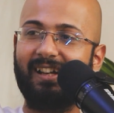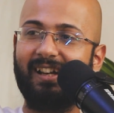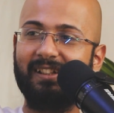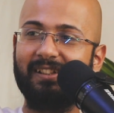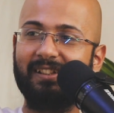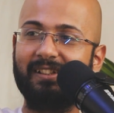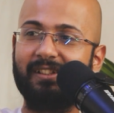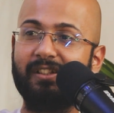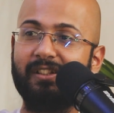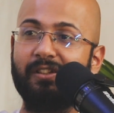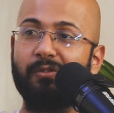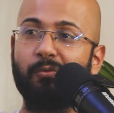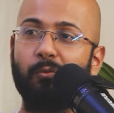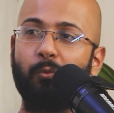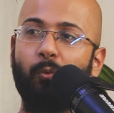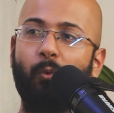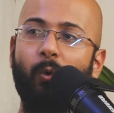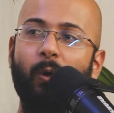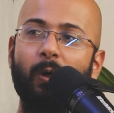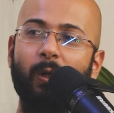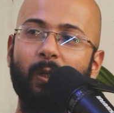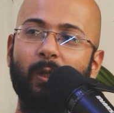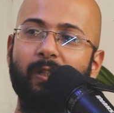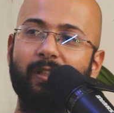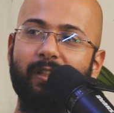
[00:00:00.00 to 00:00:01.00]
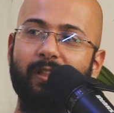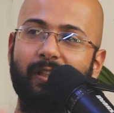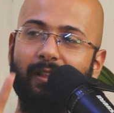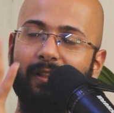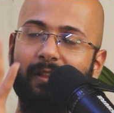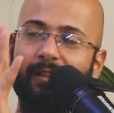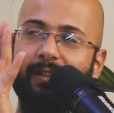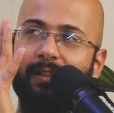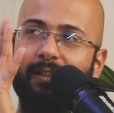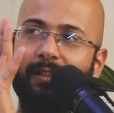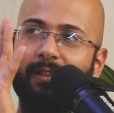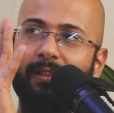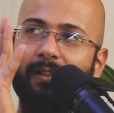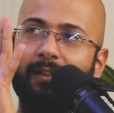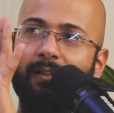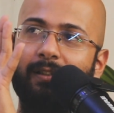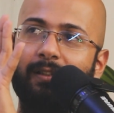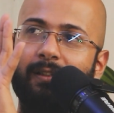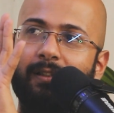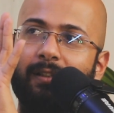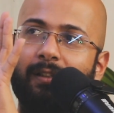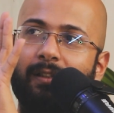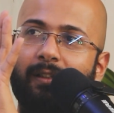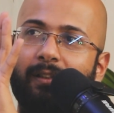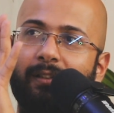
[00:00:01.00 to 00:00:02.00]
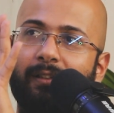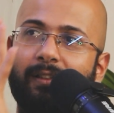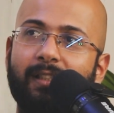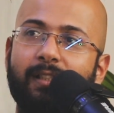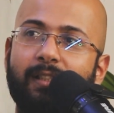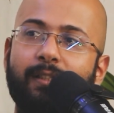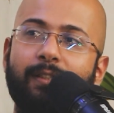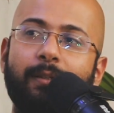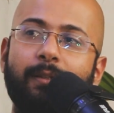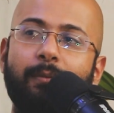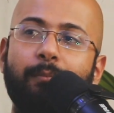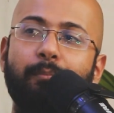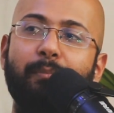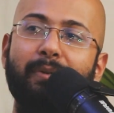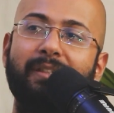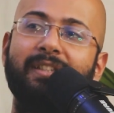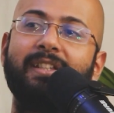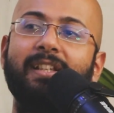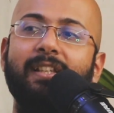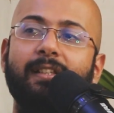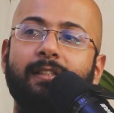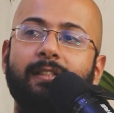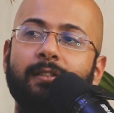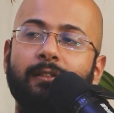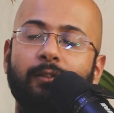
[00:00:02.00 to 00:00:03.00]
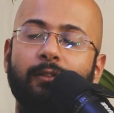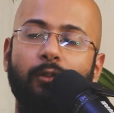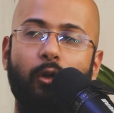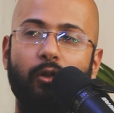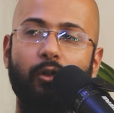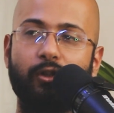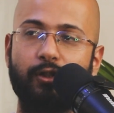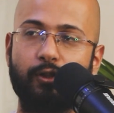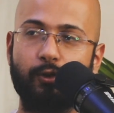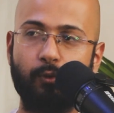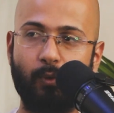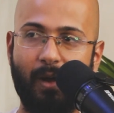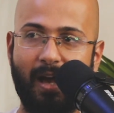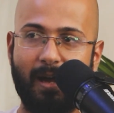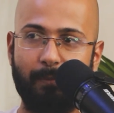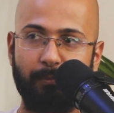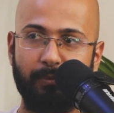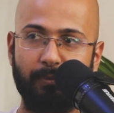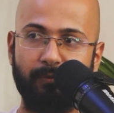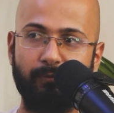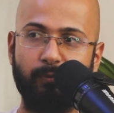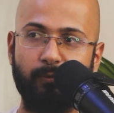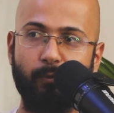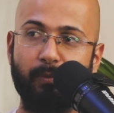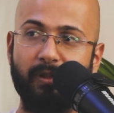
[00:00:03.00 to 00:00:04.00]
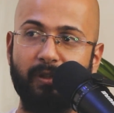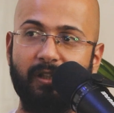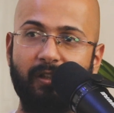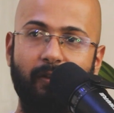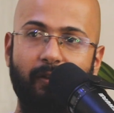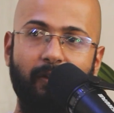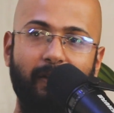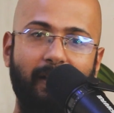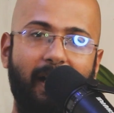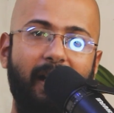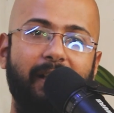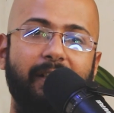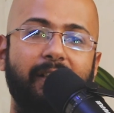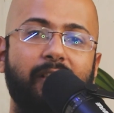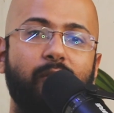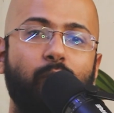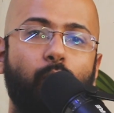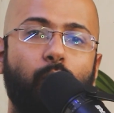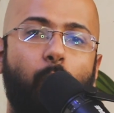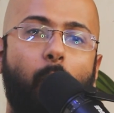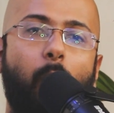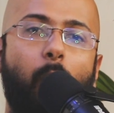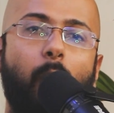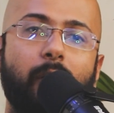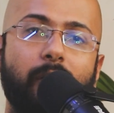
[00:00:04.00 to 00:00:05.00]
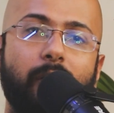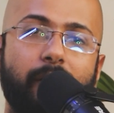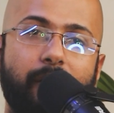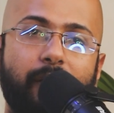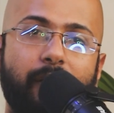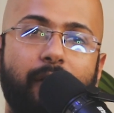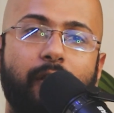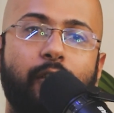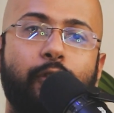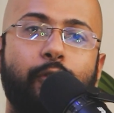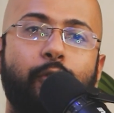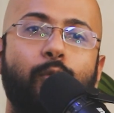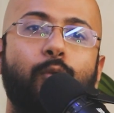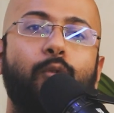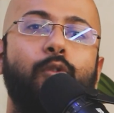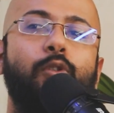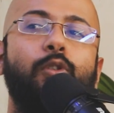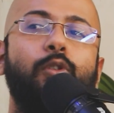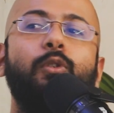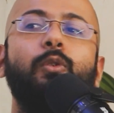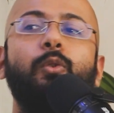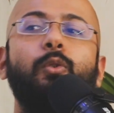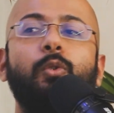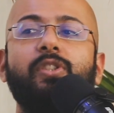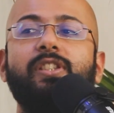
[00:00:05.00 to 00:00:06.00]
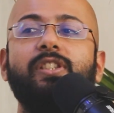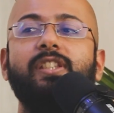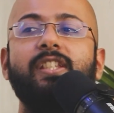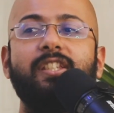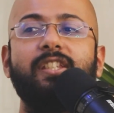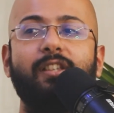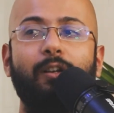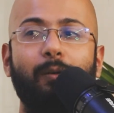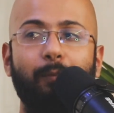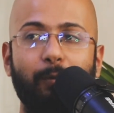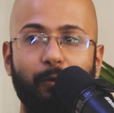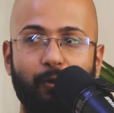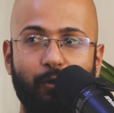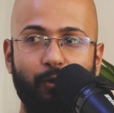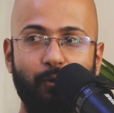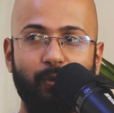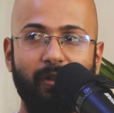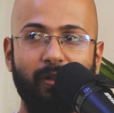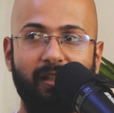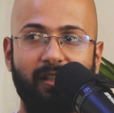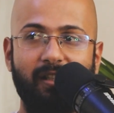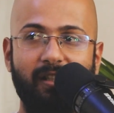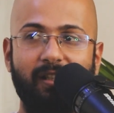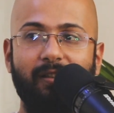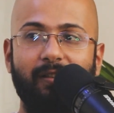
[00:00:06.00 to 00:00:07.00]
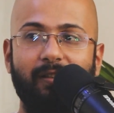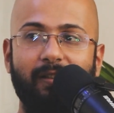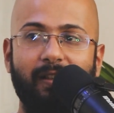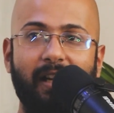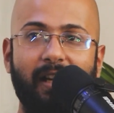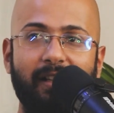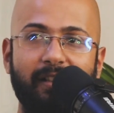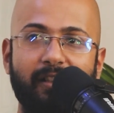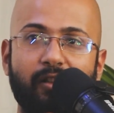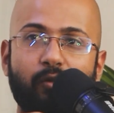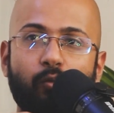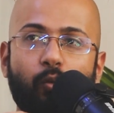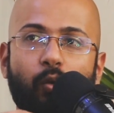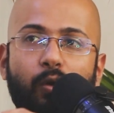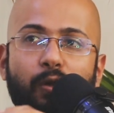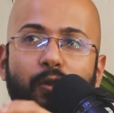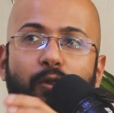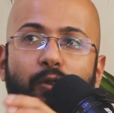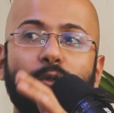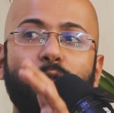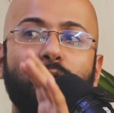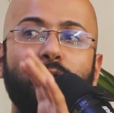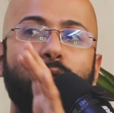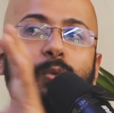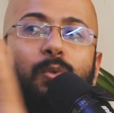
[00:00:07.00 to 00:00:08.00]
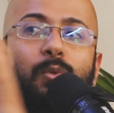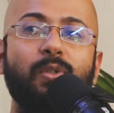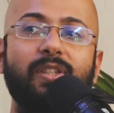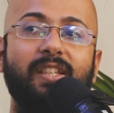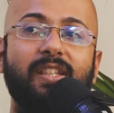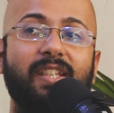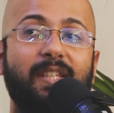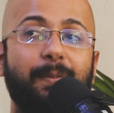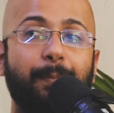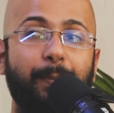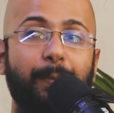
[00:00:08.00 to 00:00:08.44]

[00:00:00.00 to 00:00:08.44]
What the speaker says: I didn't want this business loss to happen for me, or I didn't want to lose this opportunity, or I didn't want to lose this